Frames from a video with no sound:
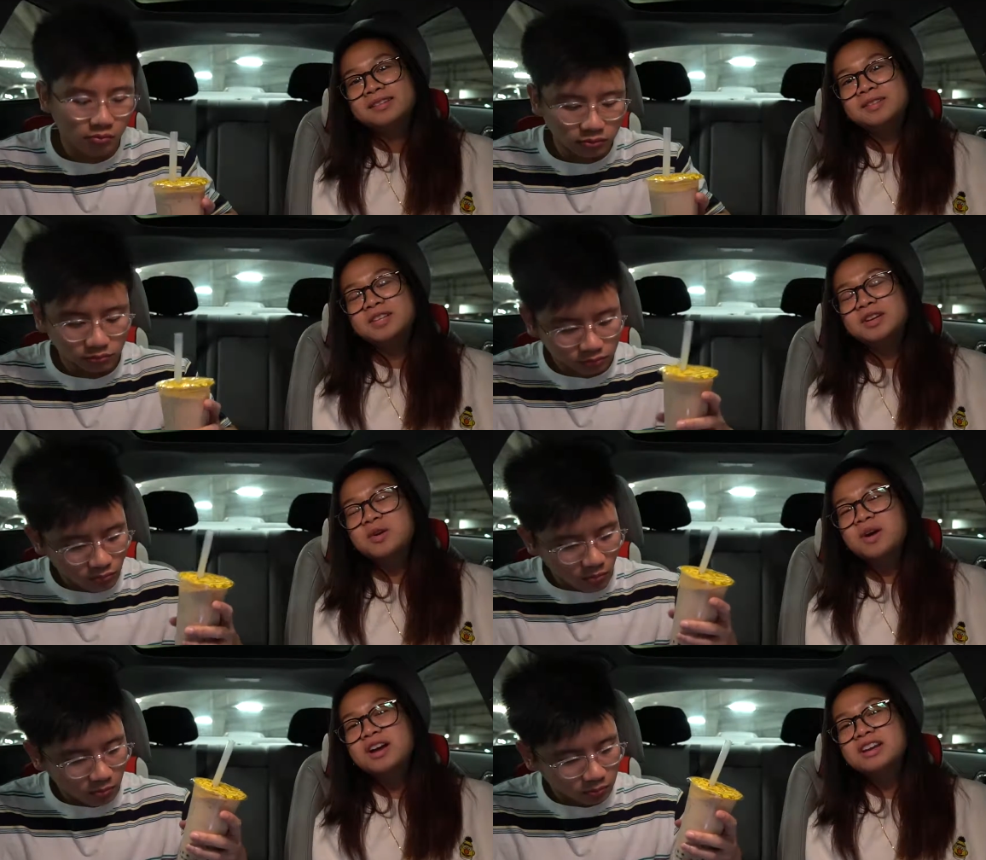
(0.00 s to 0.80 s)
Speaker 1: So there's like
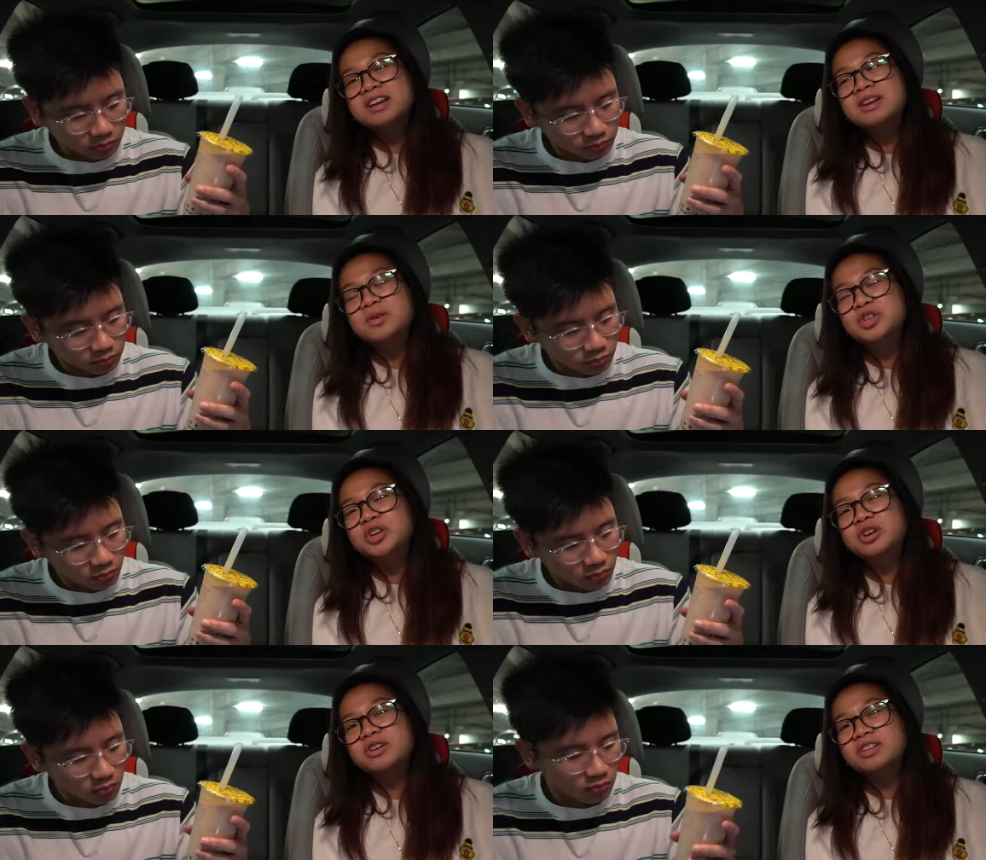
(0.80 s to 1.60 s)
no honey, no
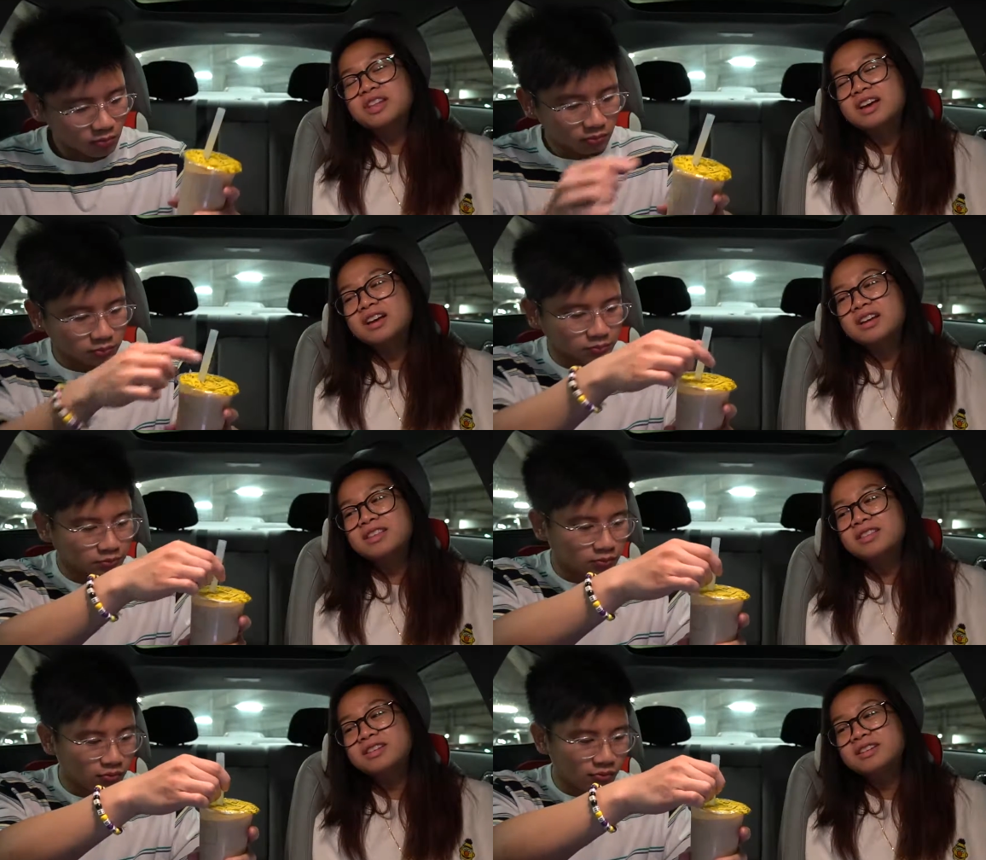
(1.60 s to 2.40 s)
sugar in the
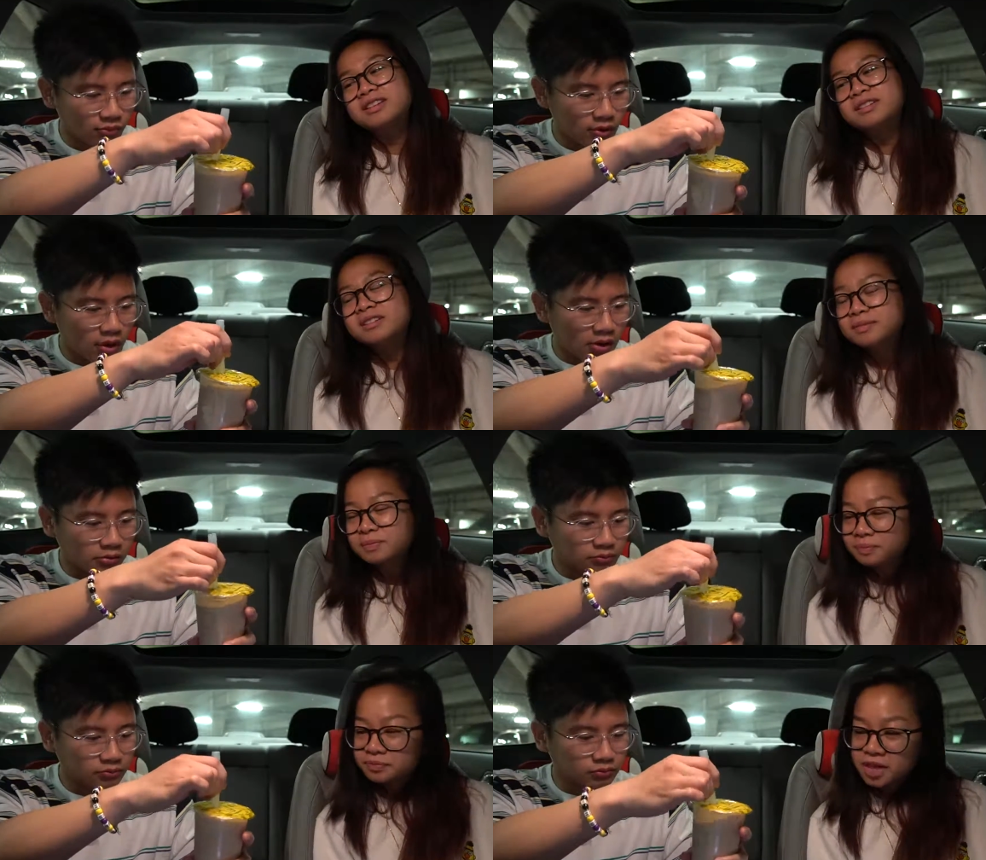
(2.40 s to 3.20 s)
in the
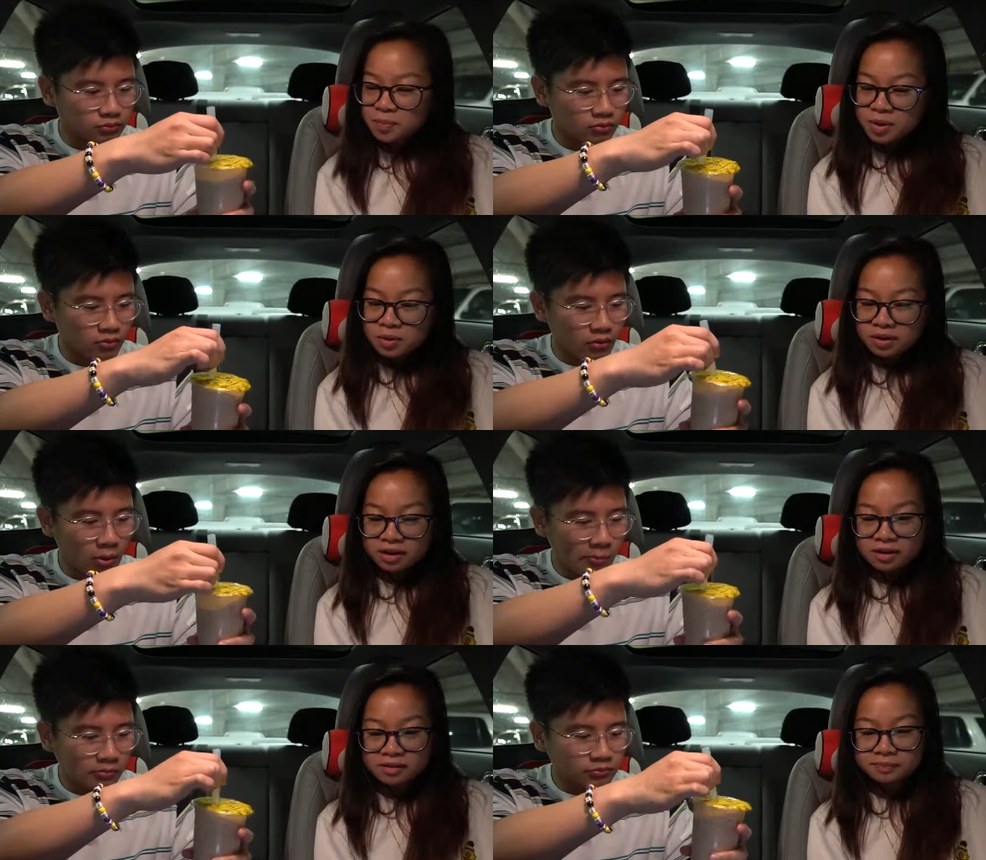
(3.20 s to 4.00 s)

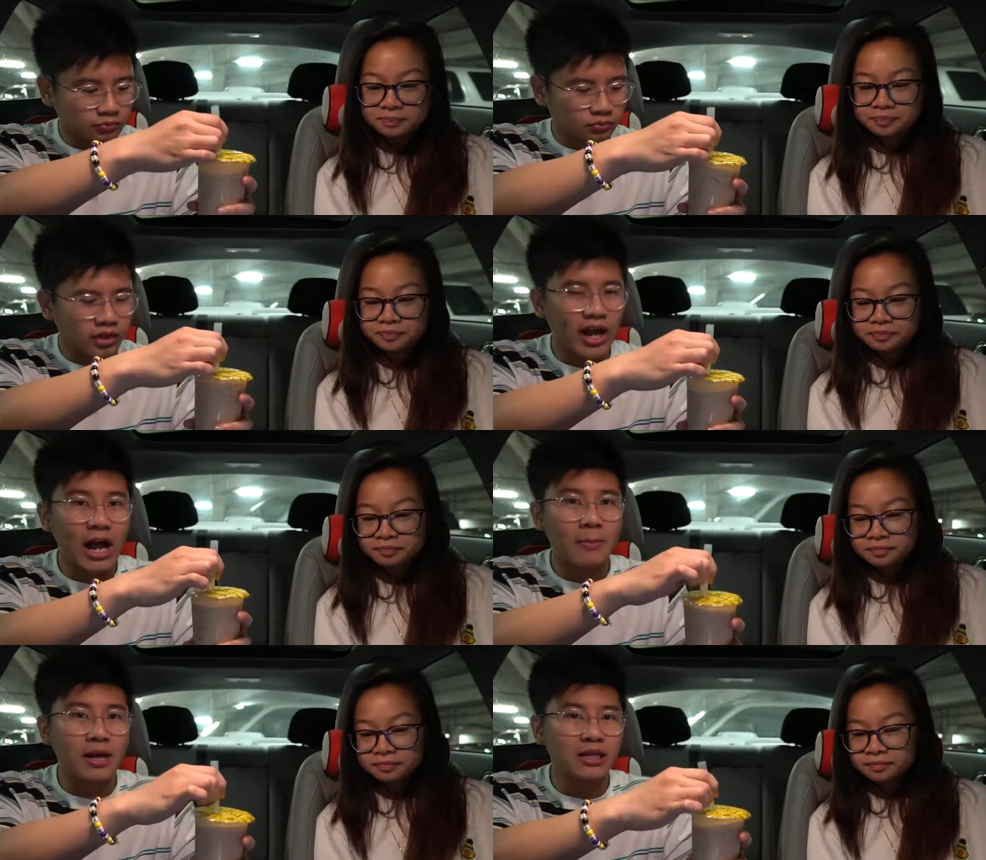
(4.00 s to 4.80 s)
tapioca.
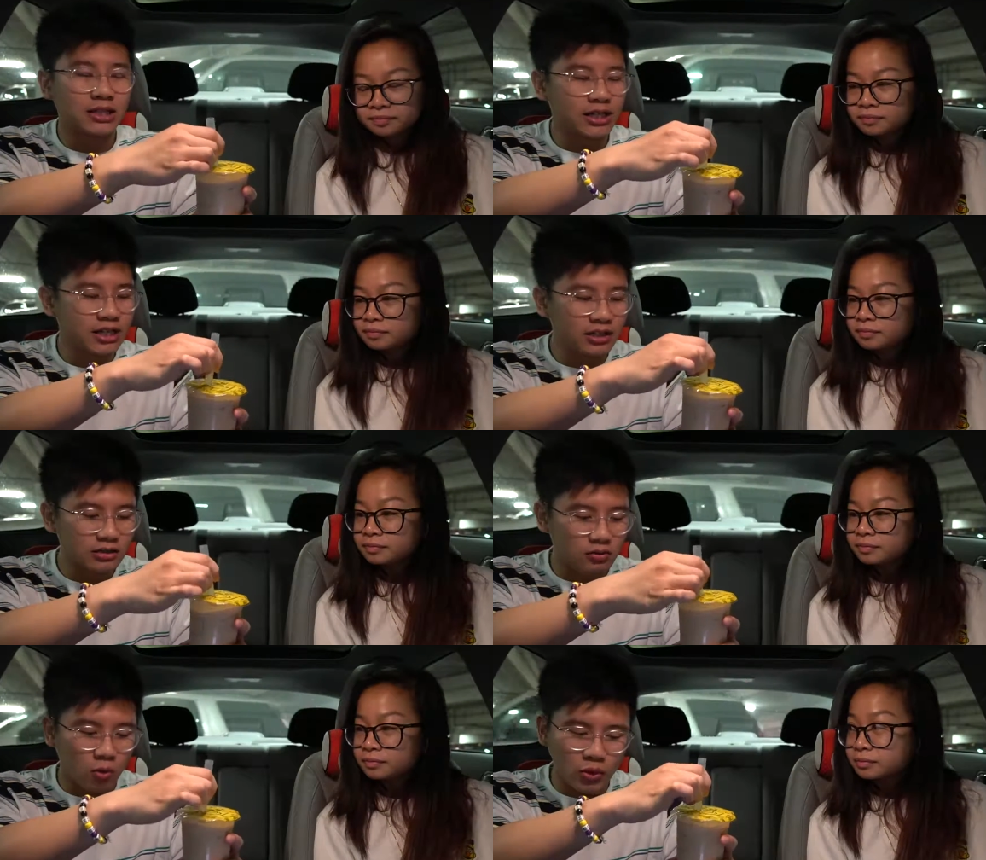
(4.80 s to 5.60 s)
Speaker 2: Yeah, mainly
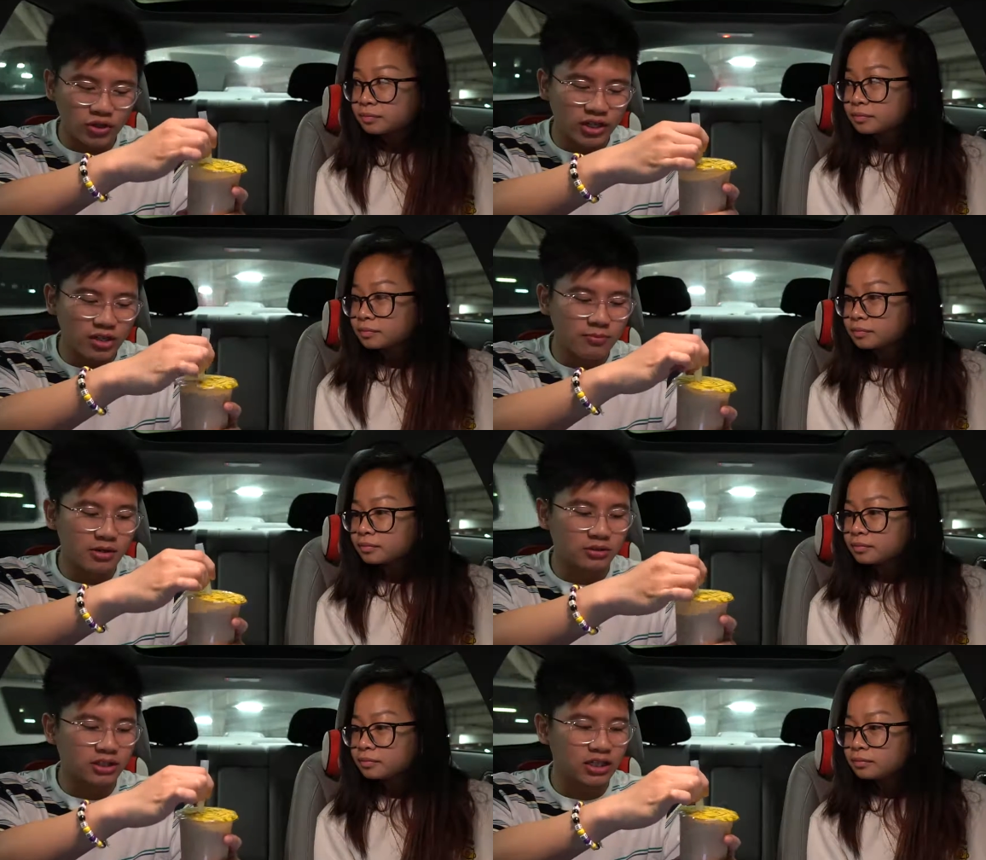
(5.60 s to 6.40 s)
when you get a
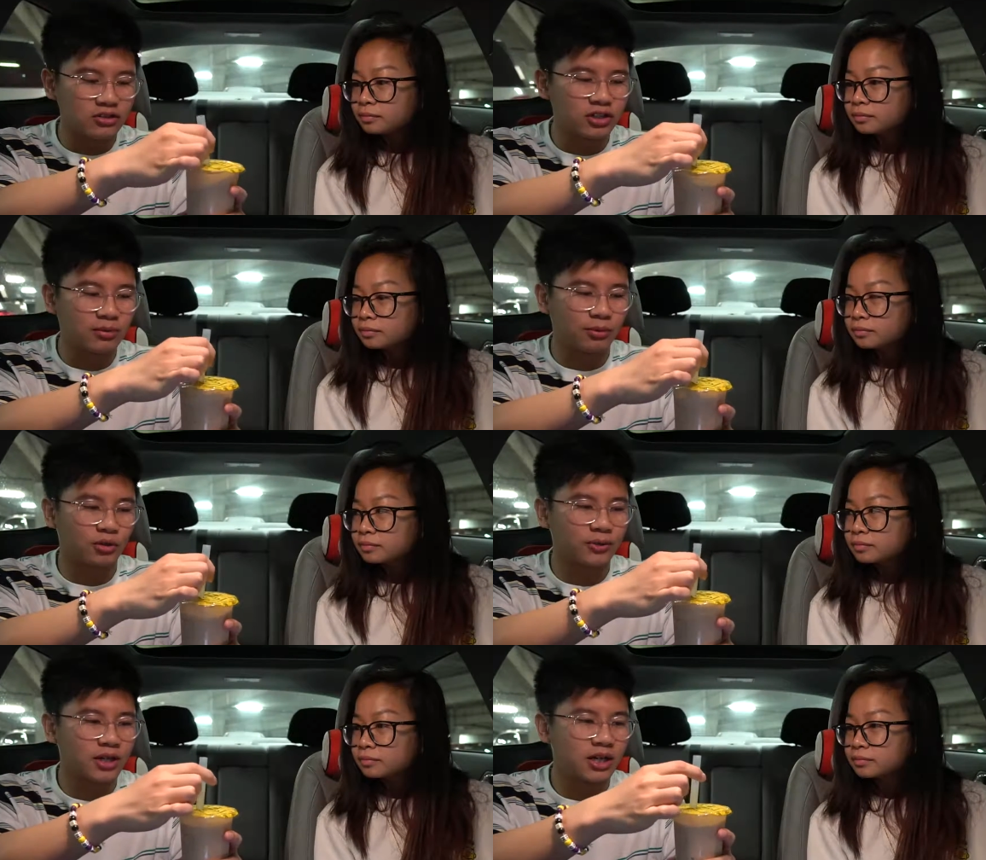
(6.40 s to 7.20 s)
milk tea and you get
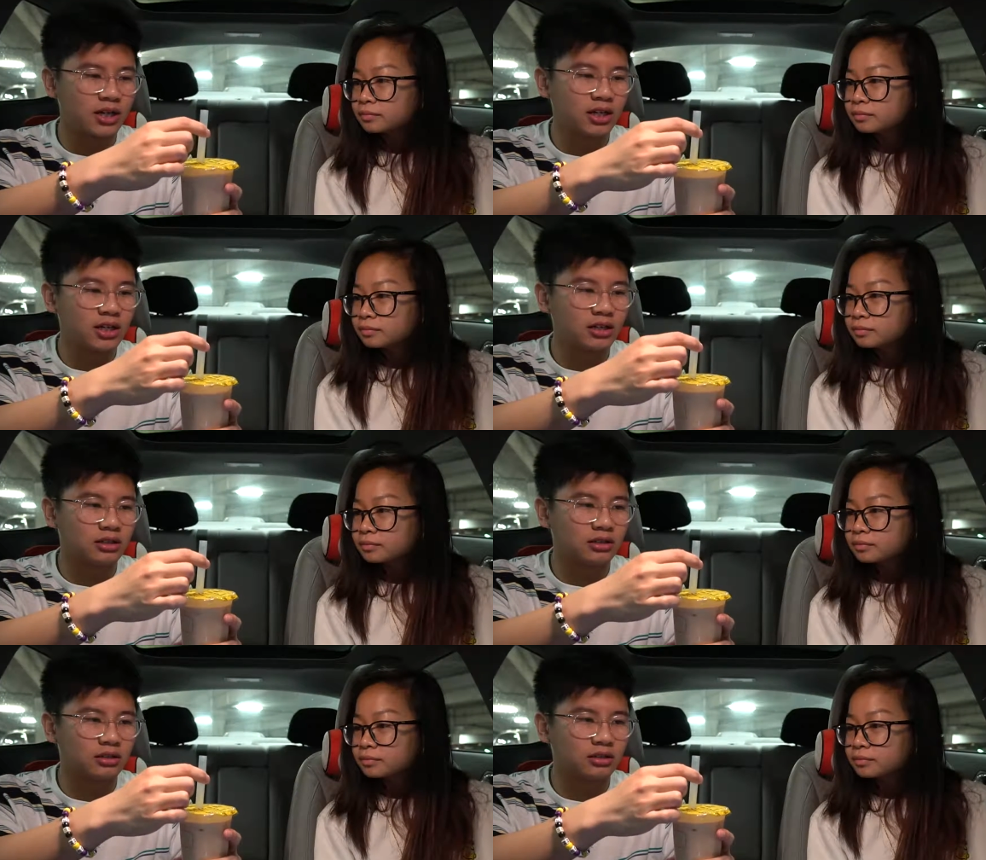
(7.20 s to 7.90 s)
boba in it.